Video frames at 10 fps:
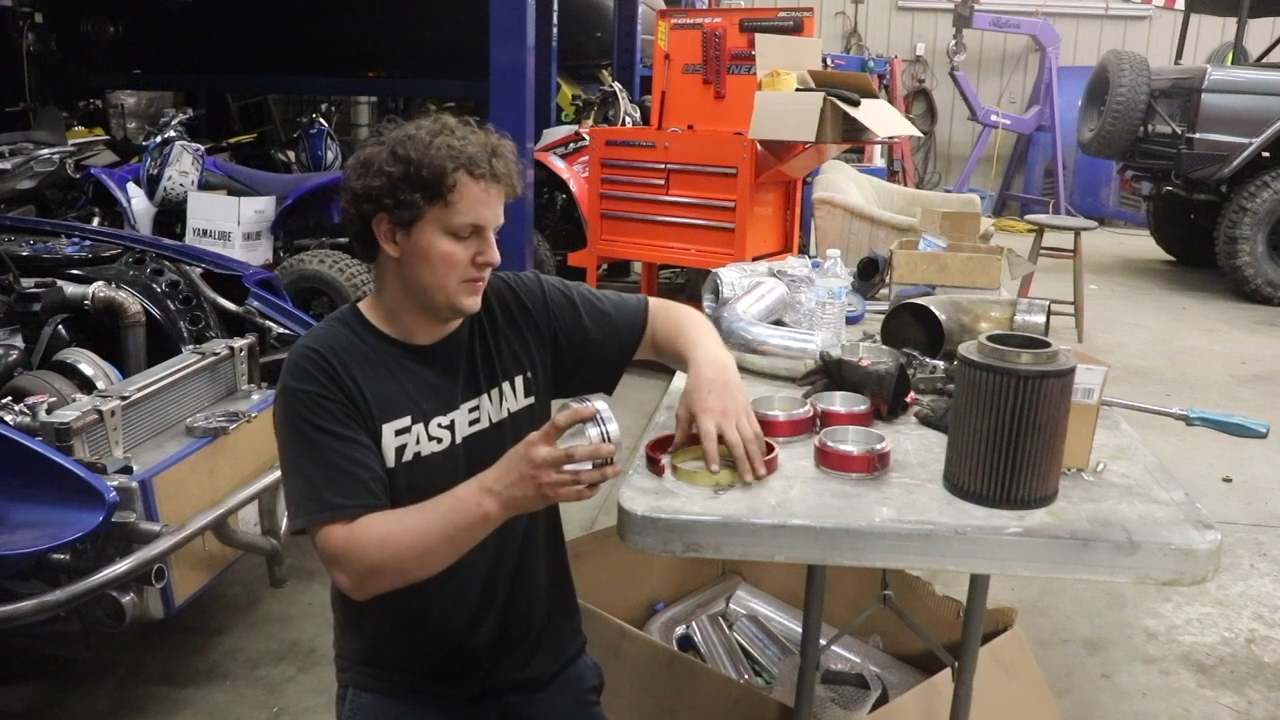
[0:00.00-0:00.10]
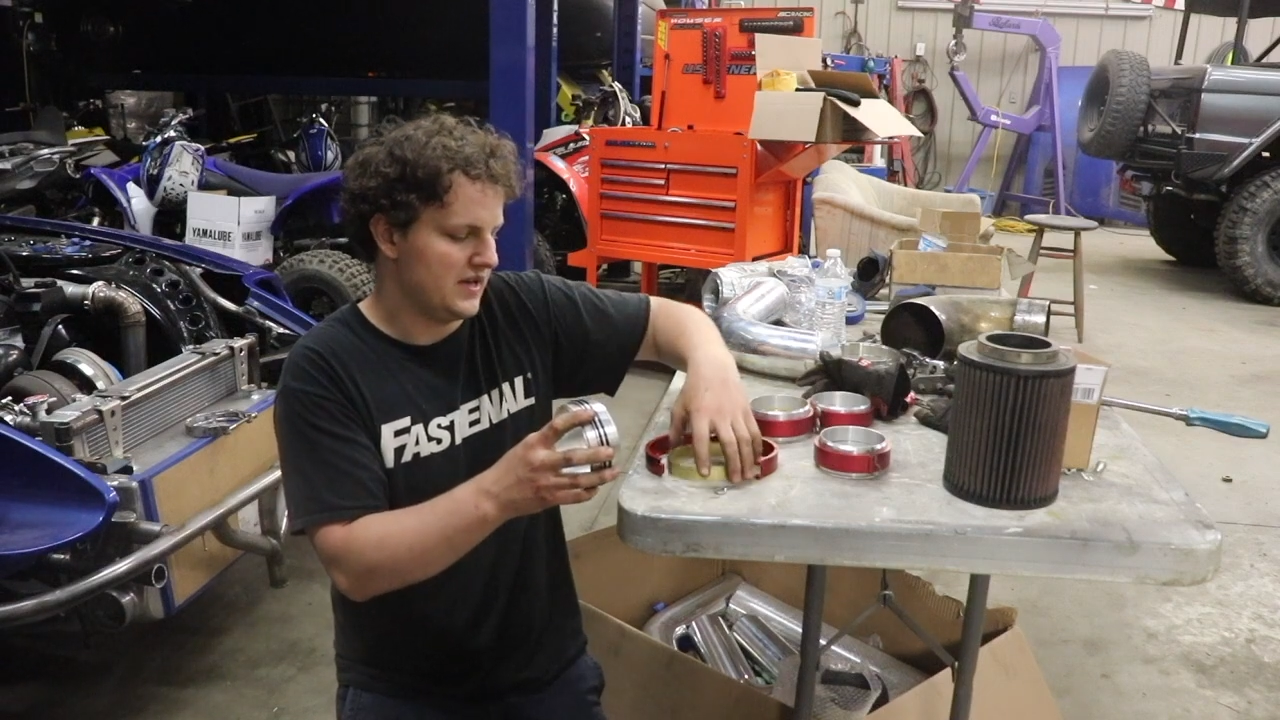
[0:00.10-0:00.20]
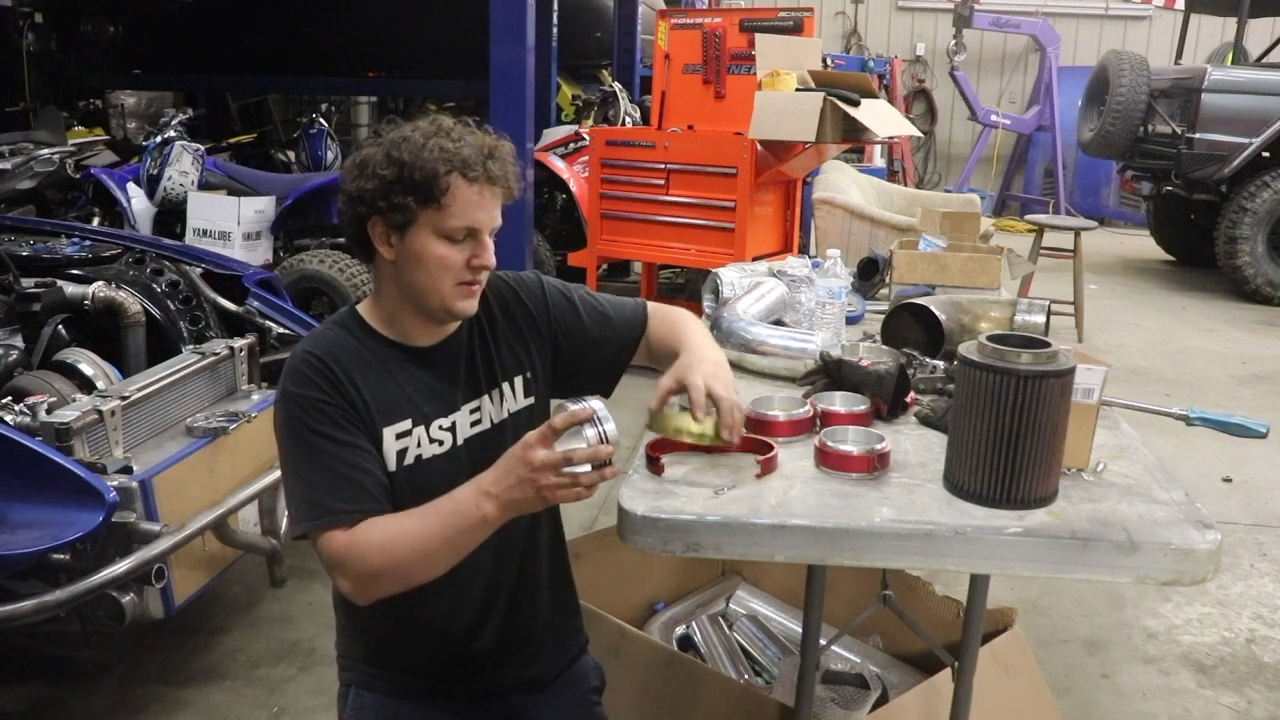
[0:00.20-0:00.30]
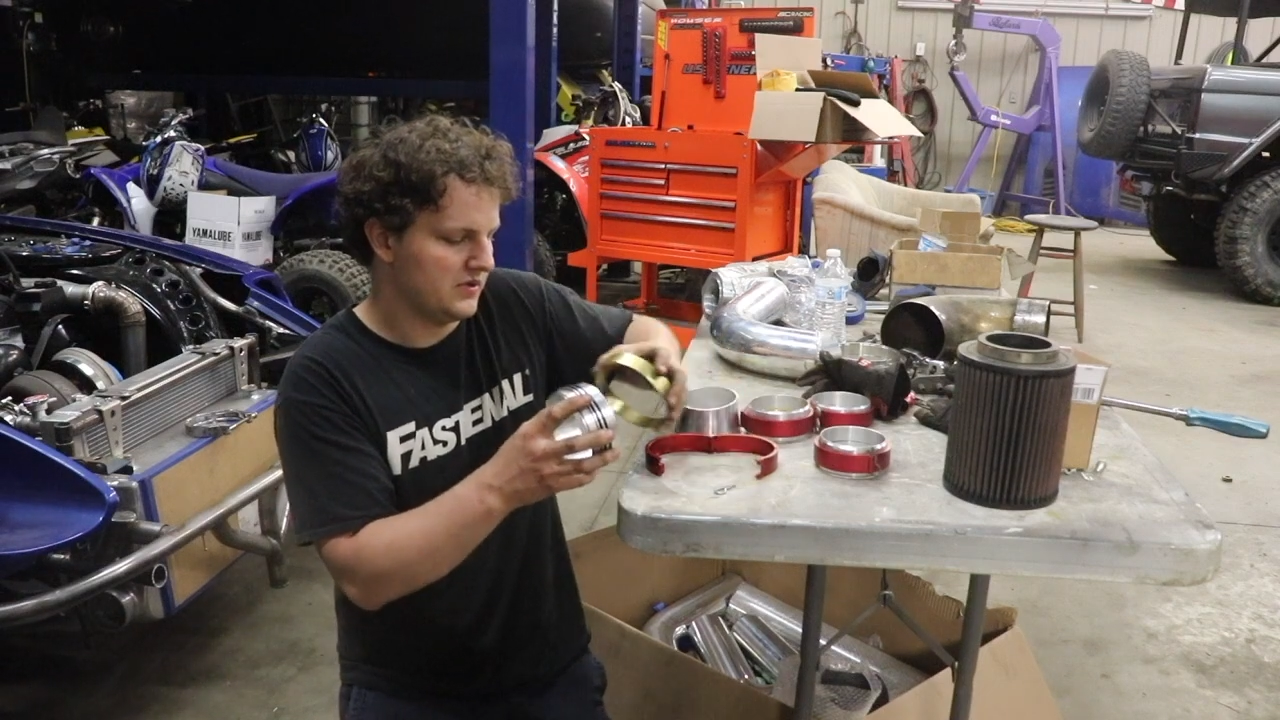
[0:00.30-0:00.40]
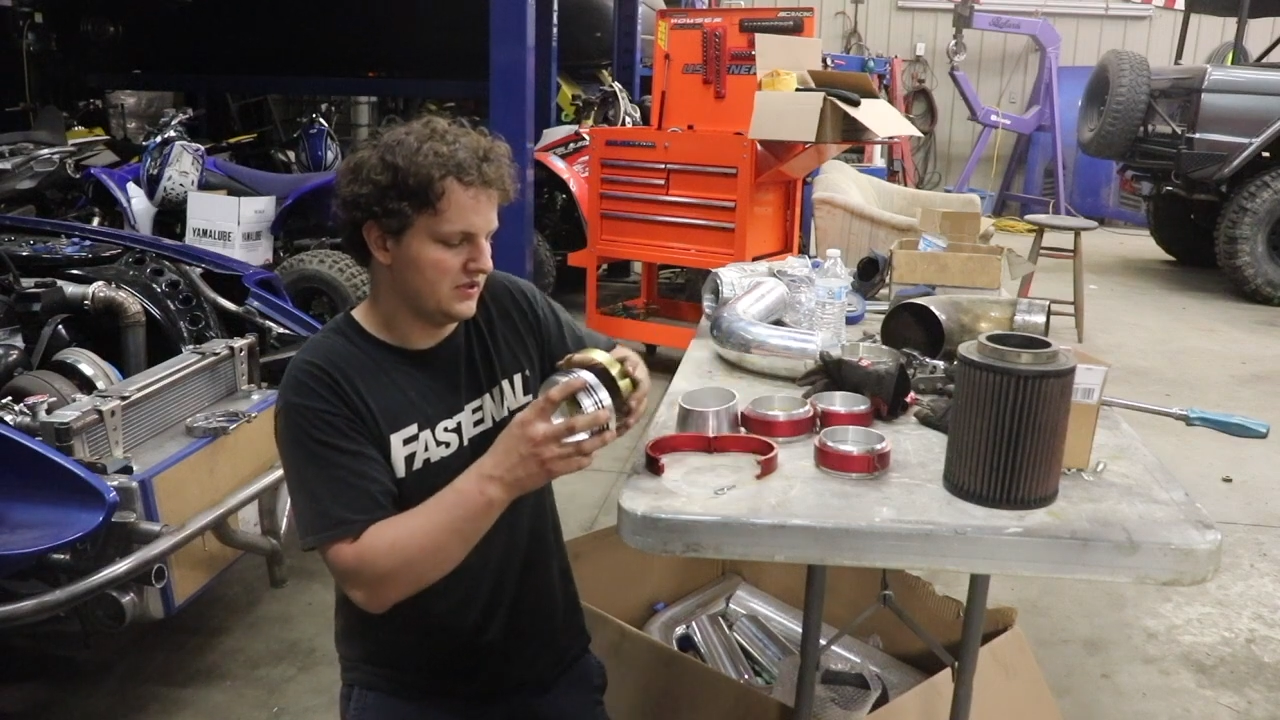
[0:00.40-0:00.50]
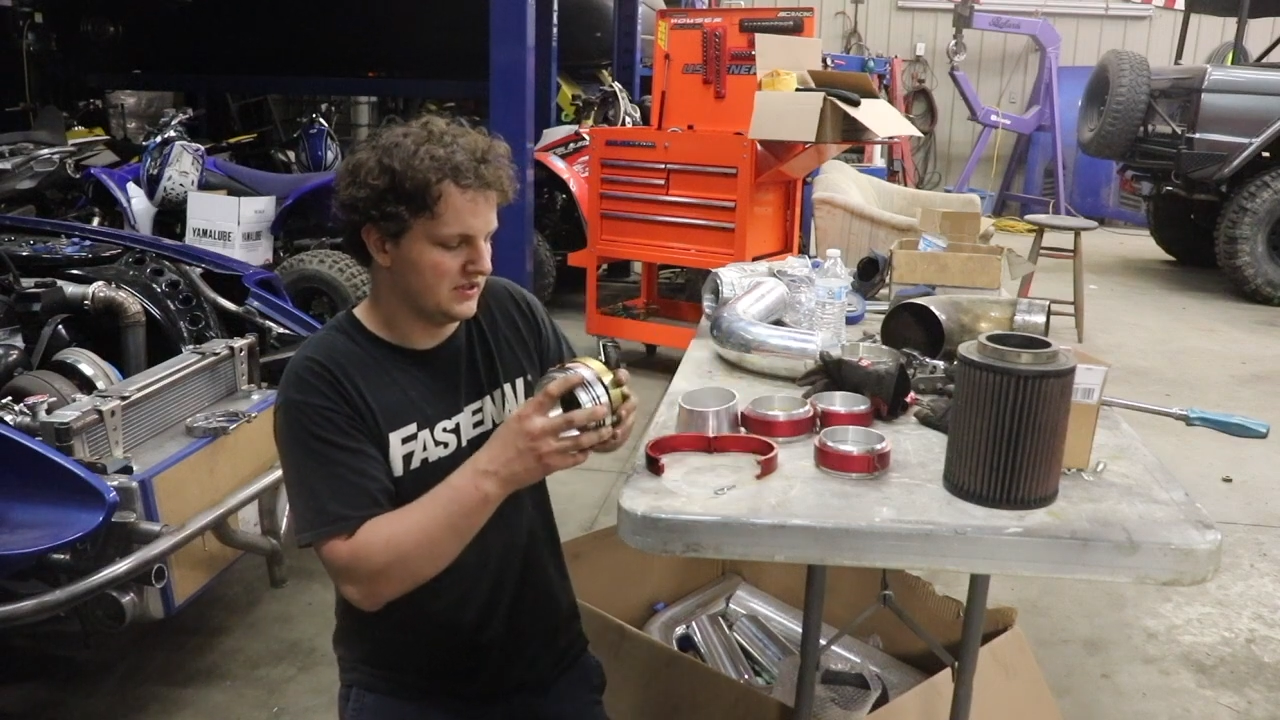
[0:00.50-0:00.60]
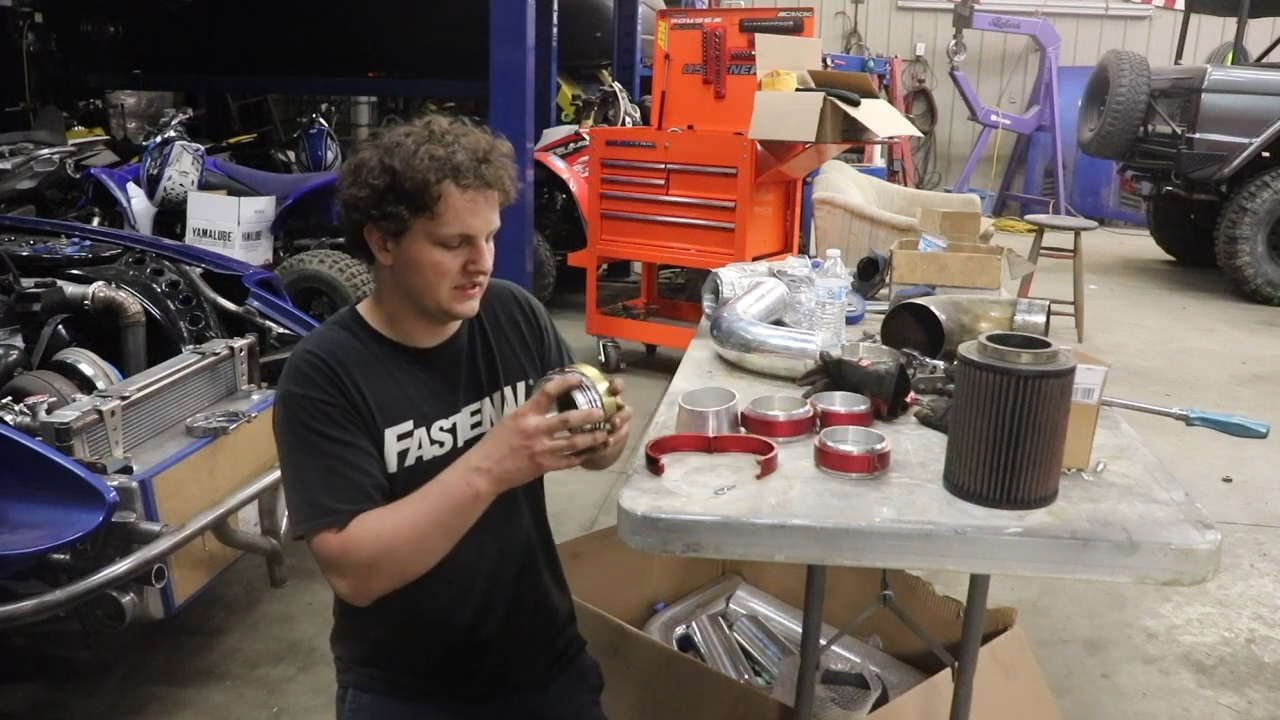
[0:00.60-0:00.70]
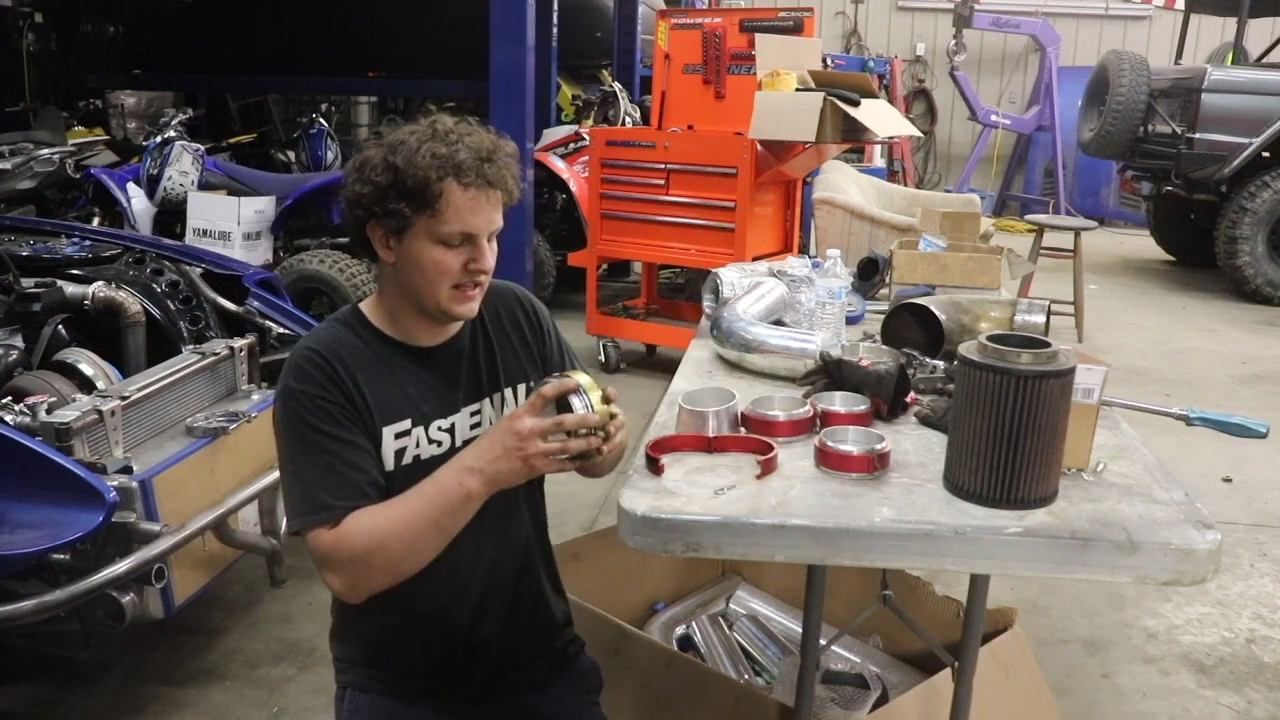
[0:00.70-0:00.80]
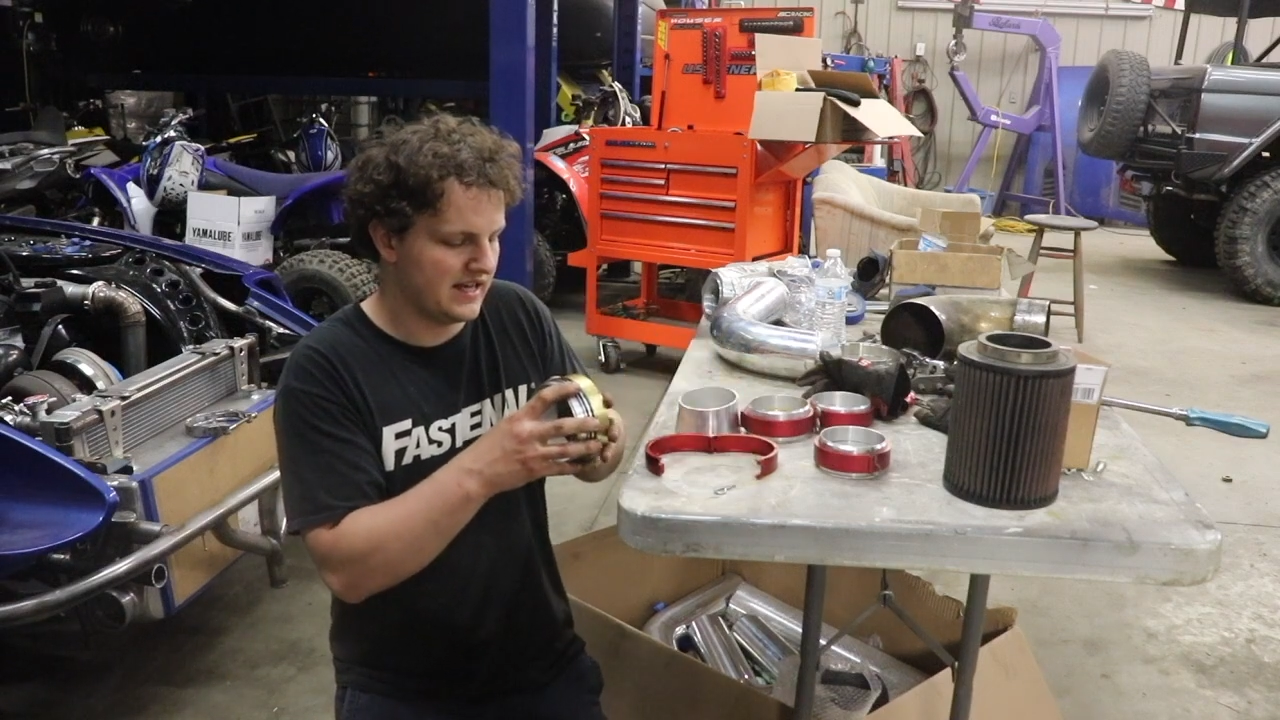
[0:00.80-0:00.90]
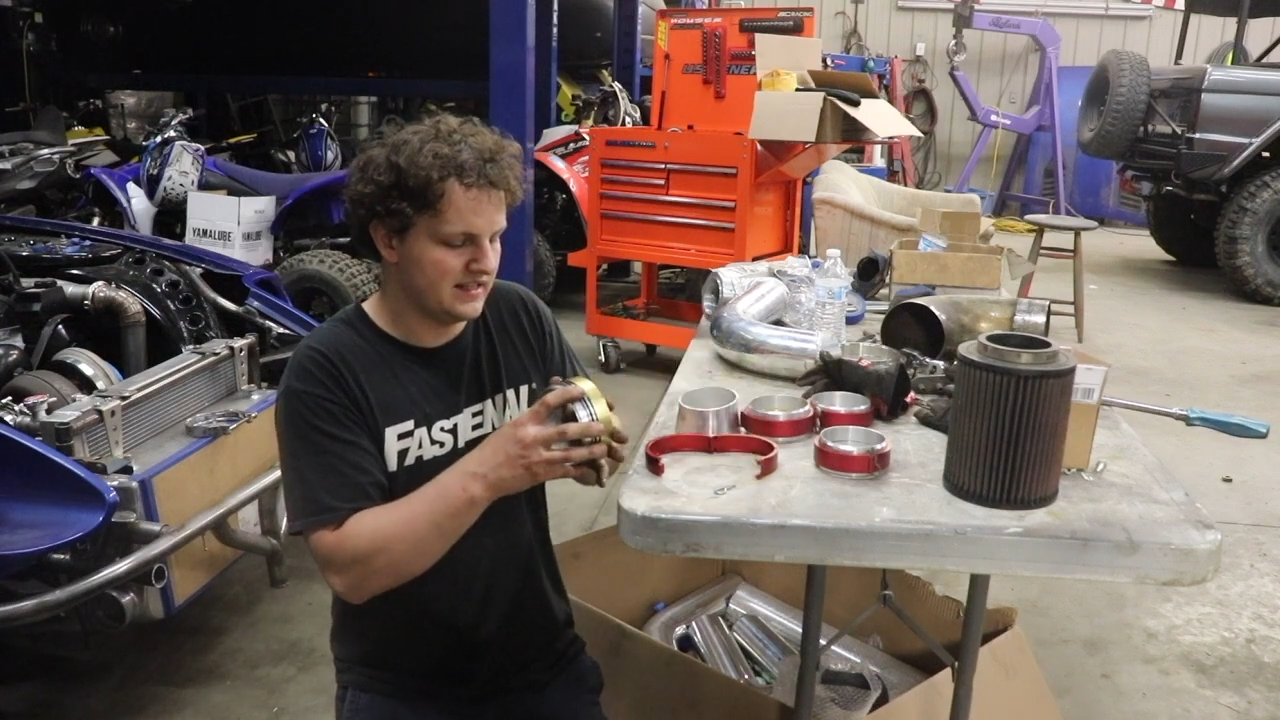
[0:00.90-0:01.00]
be able to
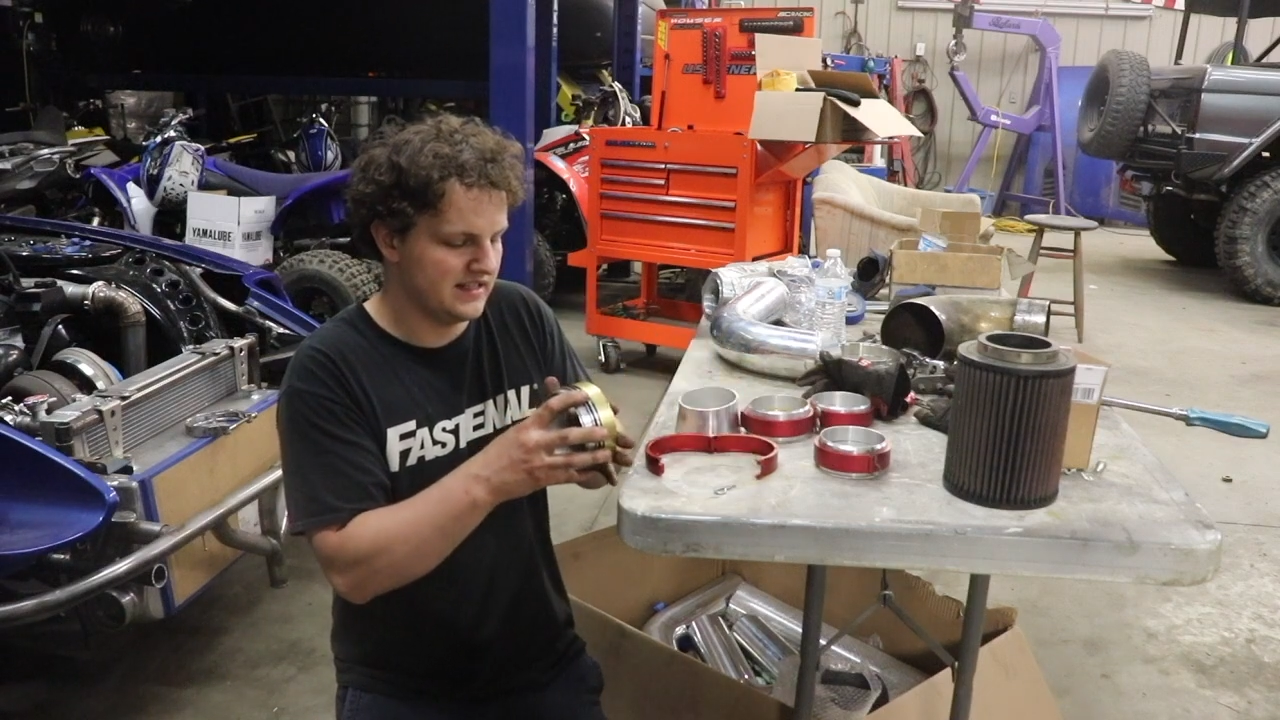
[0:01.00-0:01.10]
slide